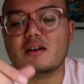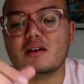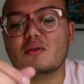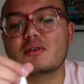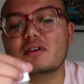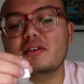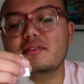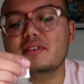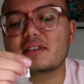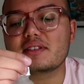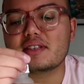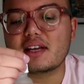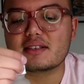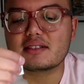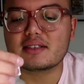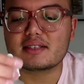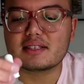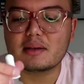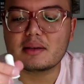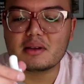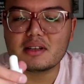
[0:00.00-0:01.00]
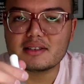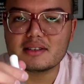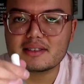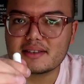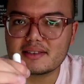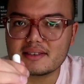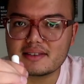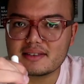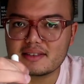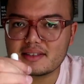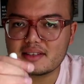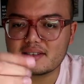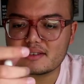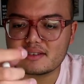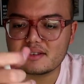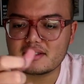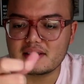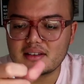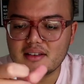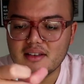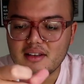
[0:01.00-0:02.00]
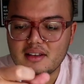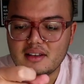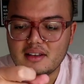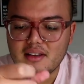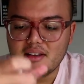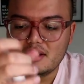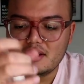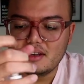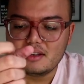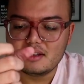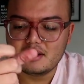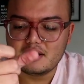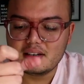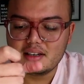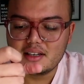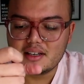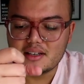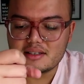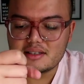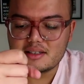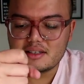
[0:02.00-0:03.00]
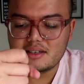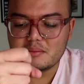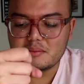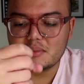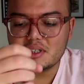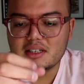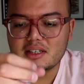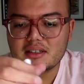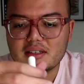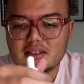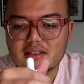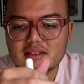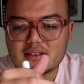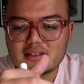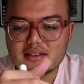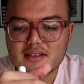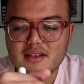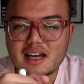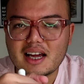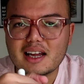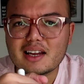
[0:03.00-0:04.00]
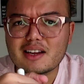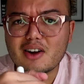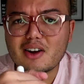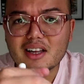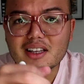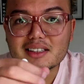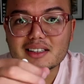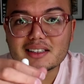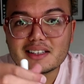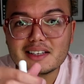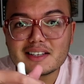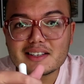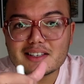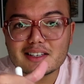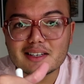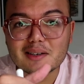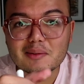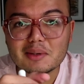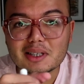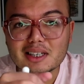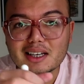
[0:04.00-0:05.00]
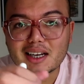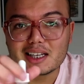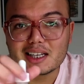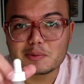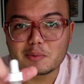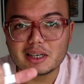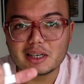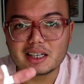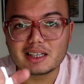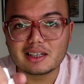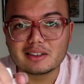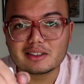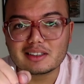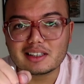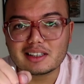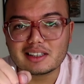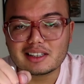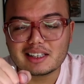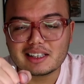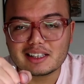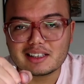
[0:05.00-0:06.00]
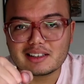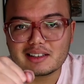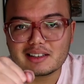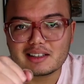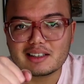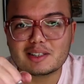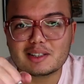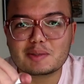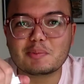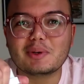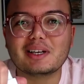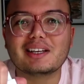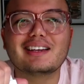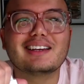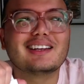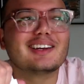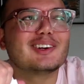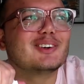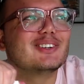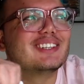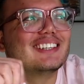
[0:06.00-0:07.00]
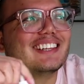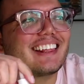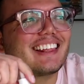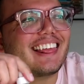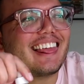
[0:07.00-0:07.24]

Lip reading: wonder if this has the same consistency as the niacinamide does. I call it niacinamide, I spray it out the, spray it out.